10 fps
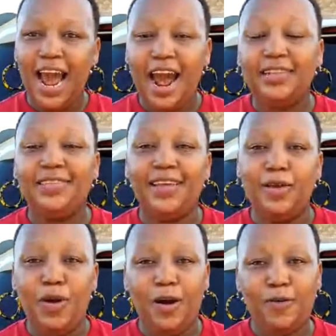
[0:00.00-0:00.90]

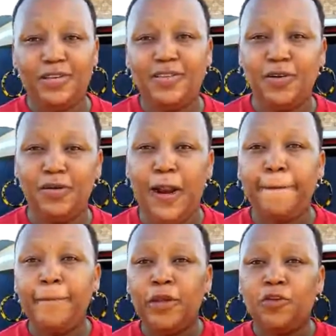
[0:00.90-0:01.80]
answer your question.
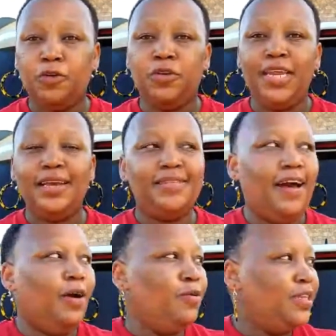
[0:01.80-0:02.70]
So today it's
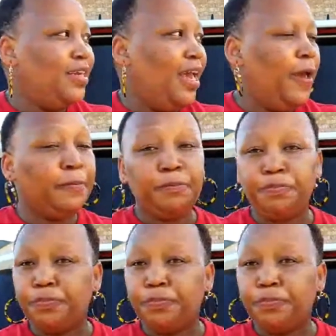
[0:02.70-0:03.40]
a good day.